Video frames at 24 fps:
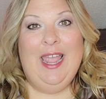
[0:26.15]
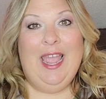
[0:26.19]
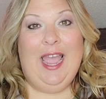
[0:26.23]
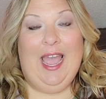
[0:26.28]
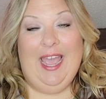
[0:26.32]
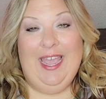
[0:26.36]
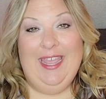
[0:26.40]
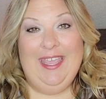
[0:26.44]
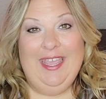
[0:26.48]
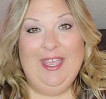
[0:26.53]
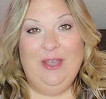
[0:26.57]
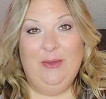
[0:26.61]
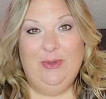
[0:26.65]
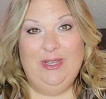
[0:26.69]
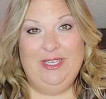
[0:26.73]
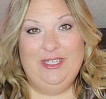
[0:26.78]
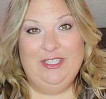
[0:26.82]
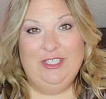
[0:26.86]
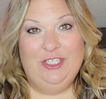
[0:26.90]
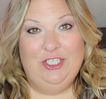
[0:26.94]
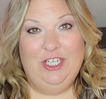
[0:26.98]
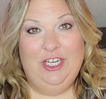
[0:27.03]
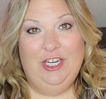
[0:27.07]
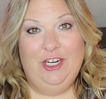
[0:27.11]
I can't wait
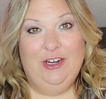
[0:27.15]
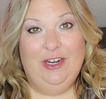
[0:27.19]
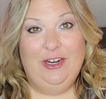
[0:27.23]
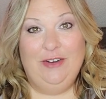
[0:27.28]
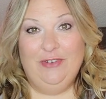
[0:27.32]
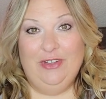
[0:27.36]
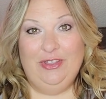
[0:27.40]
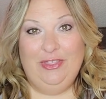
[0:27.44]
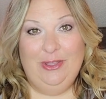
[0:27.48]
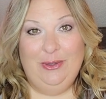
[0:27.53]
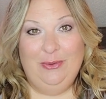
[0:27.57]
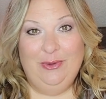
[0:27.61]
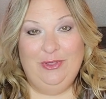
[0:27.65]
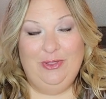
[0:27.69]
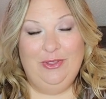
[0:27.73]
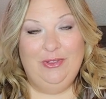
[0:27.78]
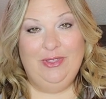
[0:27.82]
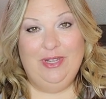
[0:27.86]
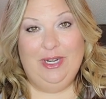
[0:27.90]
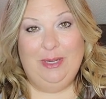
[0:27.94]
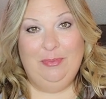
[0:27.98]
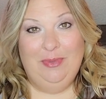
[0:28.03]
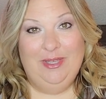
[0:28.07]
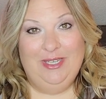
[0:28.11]
to share everything with you
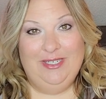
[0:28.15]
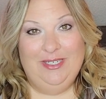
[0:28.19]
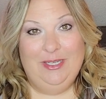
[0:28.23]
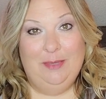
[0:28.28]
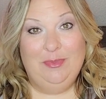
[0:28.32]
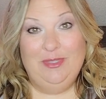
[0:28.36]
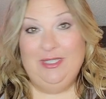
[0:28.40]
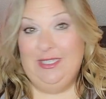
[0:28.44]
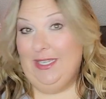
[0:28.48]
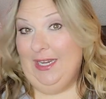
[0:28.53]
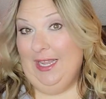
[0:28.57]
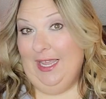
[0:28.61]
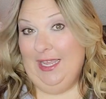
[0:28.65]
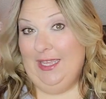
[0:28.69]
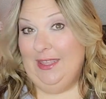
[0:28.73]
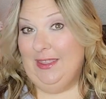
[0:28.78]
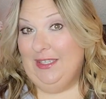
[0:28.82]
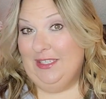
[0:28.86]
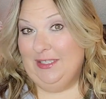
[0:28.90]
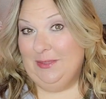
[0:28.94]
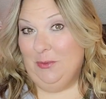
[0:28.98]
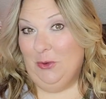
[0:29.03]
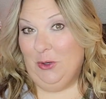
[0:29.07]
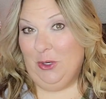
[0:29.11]
that I picked up today
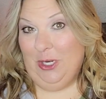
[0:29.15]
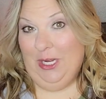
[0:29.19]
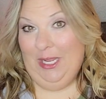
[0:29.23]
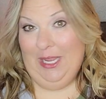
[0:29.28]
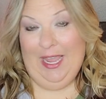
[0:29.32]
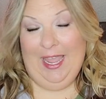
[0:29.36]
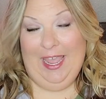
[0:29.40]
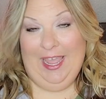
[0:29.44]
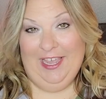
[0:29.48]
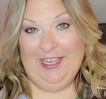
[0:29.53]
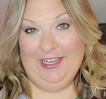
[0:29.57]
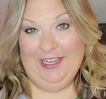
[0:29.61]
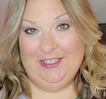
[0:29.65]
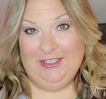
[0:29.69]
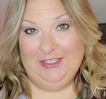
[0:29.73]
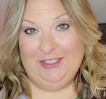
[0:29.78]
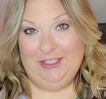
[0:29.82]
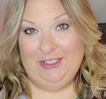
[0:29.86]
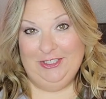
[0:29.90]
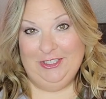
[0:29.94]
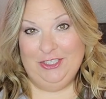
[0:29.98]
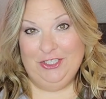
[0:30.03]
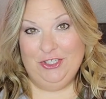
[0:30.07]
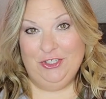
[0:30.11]
this morning at
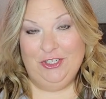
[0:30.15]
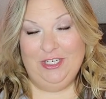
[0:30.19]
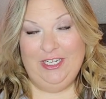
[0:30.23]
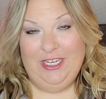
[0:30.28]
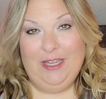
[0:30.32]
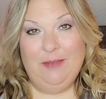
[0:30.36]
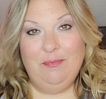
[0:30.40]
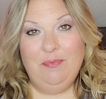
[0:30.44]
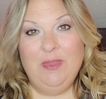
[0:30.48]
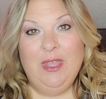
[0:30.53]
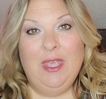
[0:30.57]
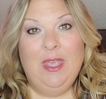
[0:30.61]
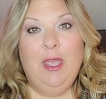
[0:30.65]
Dollar Tree.